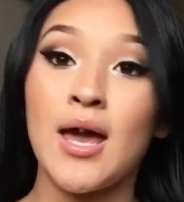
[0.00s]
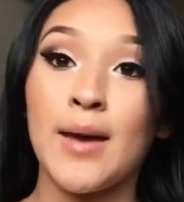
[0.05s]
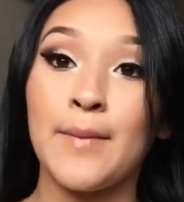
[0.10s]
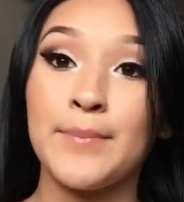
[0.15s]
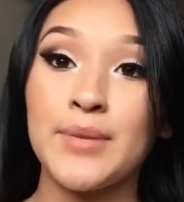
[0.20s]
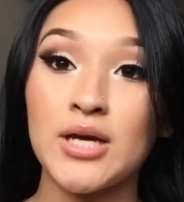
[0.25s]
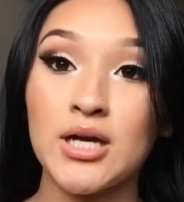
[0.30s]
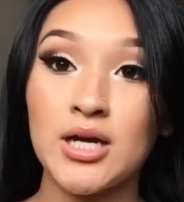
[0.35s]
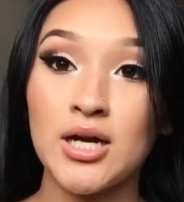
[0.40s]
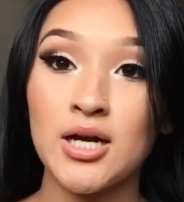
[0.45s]

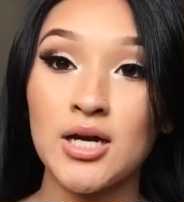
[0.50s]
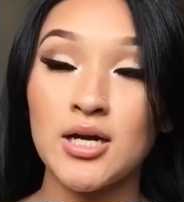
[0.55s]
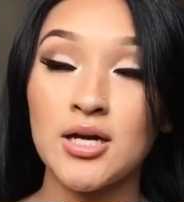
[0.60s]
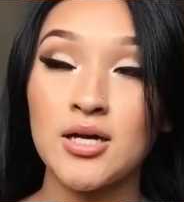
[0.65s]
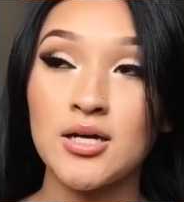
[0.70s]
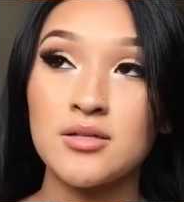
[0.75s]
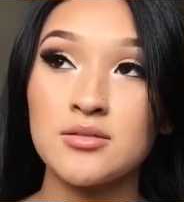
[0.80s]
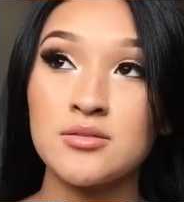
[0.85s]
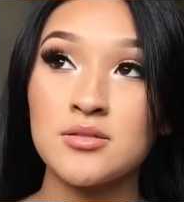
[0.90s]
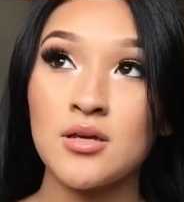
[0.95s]

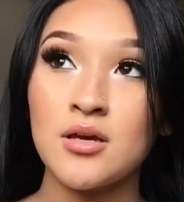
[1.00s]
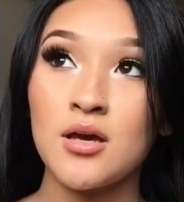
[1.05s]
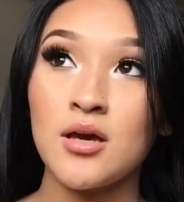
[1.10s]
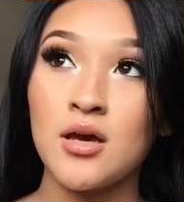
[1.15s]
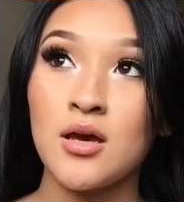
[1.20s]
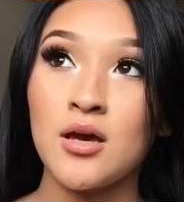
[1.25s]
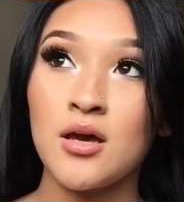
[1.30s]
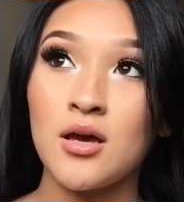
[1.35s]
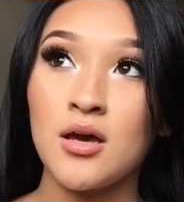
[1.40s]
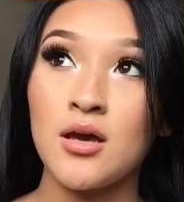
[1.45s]
because
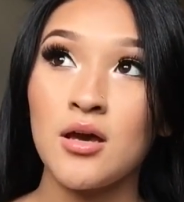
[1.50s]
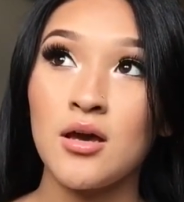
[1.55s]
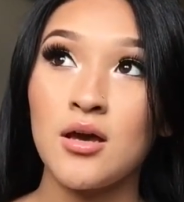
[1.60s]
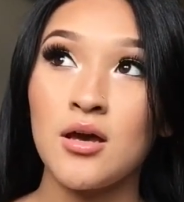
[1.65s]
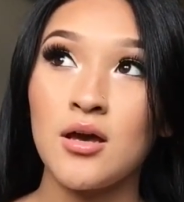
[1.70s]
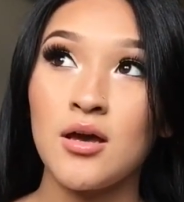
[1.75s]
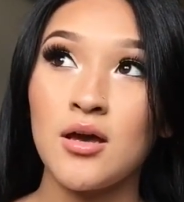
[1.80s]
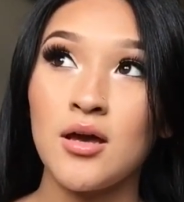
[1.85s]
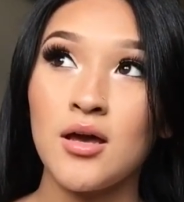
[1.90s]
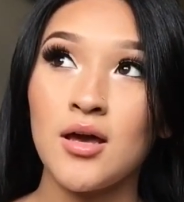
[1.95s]

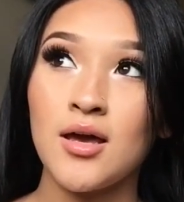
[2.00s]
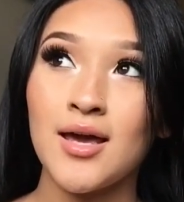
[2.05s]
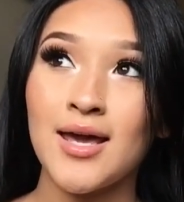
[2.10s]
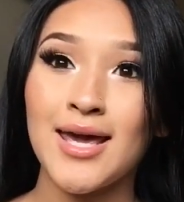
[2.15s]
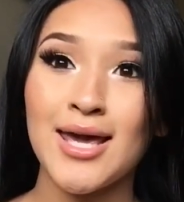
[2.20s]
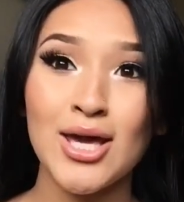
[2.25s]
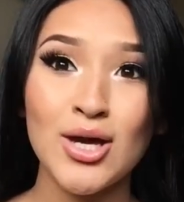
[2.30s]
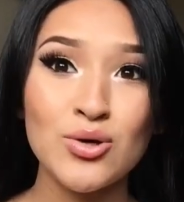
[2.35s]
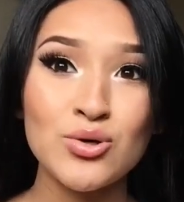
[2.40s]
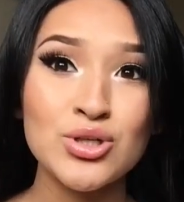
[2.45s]

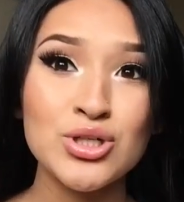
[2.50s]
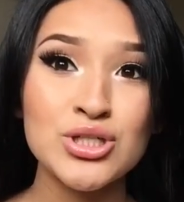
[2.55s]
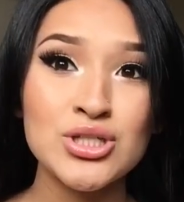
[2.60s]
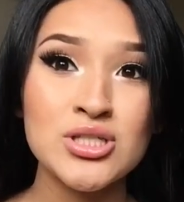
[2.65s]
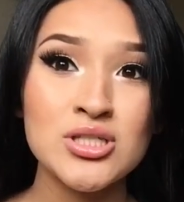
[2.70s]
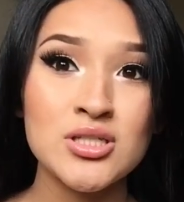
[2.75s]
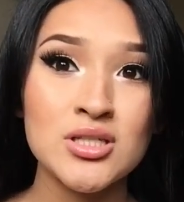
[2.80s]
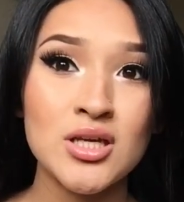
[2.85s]
it was